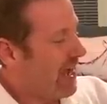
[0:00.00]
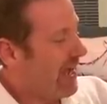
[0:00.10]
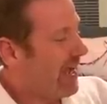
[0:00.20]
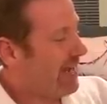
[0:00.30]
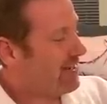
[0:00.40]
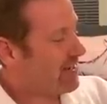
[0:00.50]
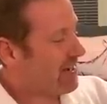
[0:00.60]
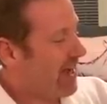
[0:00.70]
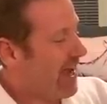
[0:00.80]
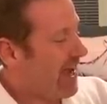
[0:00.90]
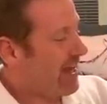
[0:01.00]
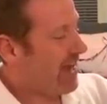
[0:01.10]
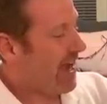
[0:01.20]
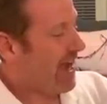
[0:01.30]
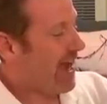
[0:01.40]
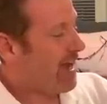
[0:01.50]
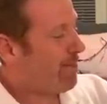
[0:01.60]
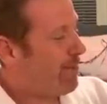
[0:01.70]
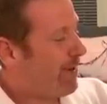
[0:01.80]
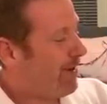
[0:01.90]
It's an
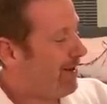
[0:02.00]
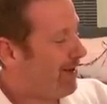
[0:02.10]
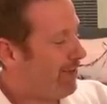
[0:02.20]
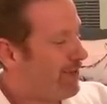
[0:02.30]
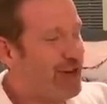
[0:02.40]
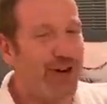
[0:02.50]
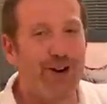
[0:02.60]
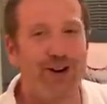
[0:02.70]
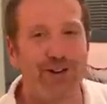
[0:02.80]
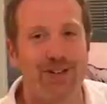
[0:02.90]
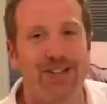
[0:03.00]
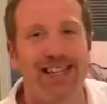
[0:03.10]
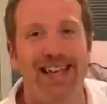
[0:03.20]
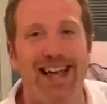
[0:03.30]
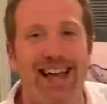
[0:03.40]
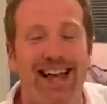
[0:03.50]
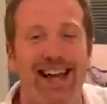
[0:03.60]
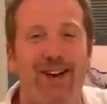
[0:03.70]
apple, of course, yeah,